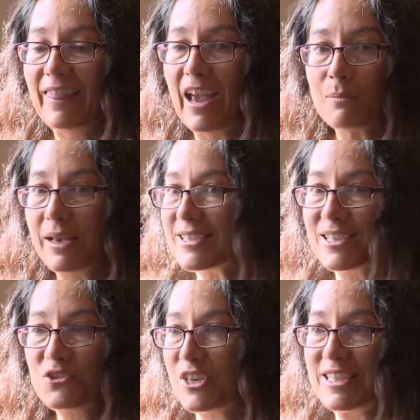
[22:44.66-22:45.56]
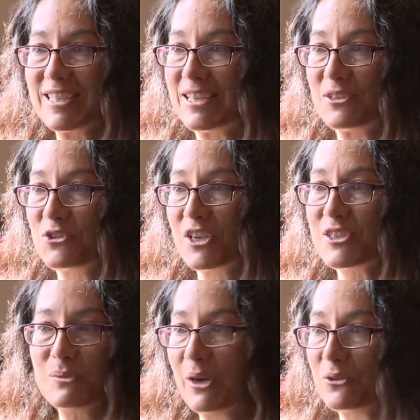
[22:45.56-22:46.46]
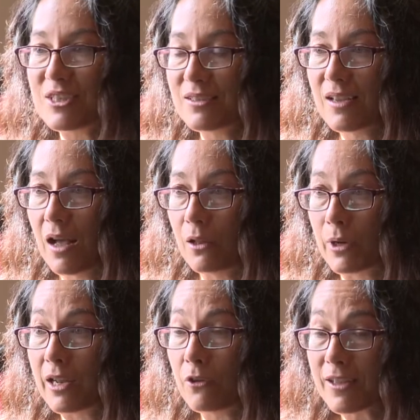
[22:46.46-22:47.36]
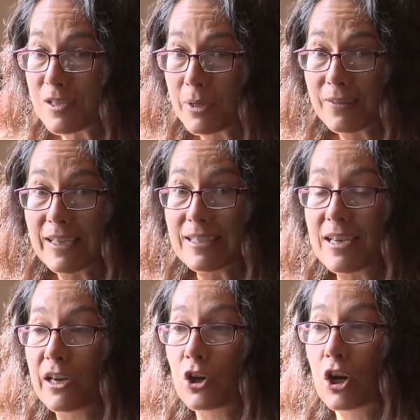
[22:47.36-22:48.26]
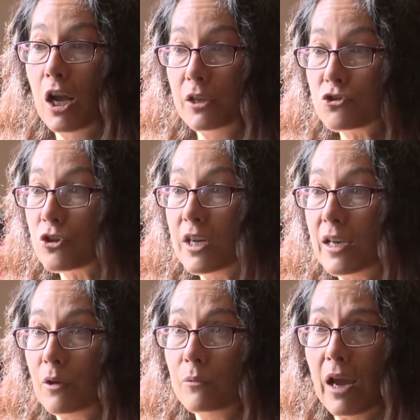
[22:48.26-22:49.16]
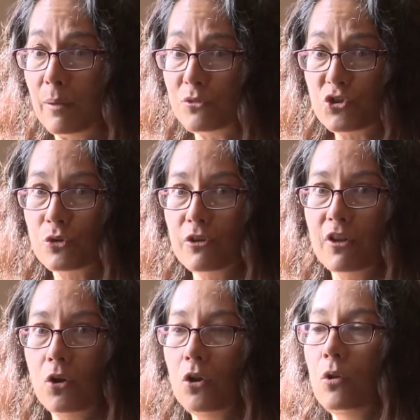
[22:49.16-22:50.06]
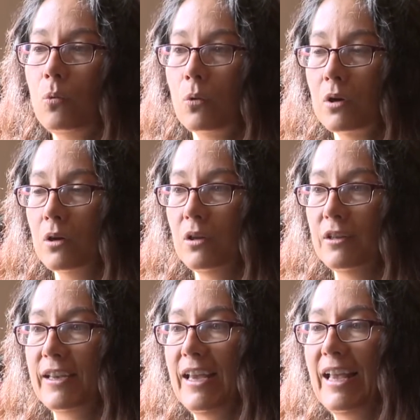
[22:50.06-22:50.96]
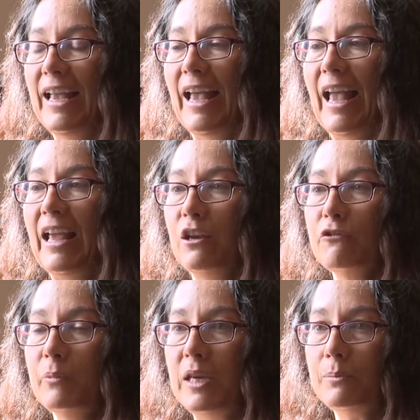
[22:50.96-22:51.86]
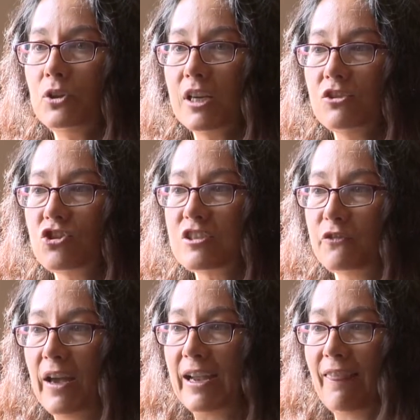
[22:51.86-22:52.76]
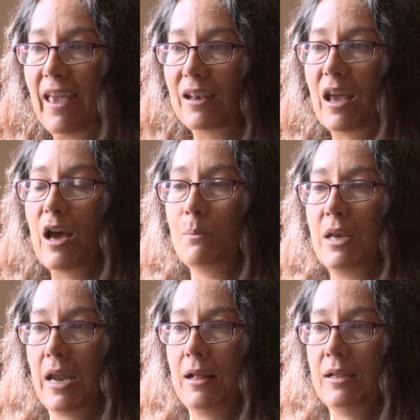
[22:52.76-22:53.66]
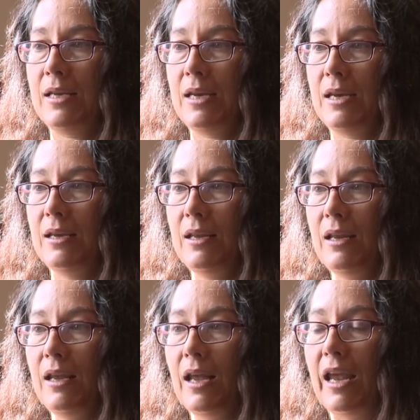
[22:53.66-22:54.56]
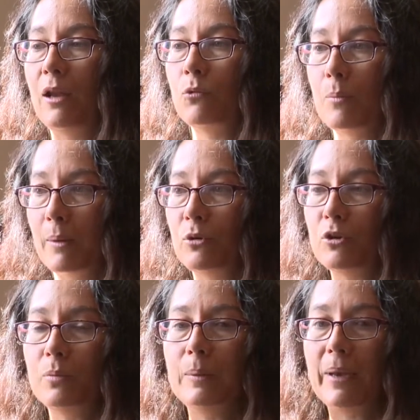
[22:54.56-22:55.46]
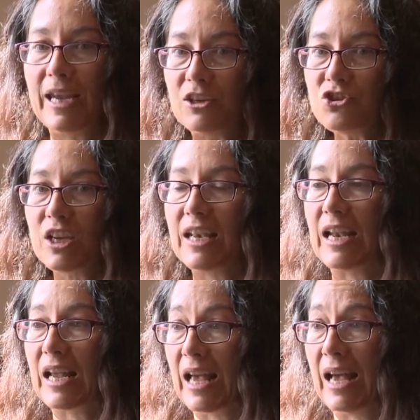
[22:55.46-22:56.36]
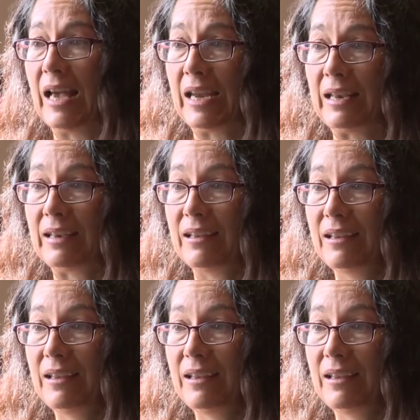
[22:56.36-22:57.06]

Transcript: That message isn't just about Colorado. That's about the entire country, and I'm sure the whole world. And if people can just find that commonality and remember to be patient and kind,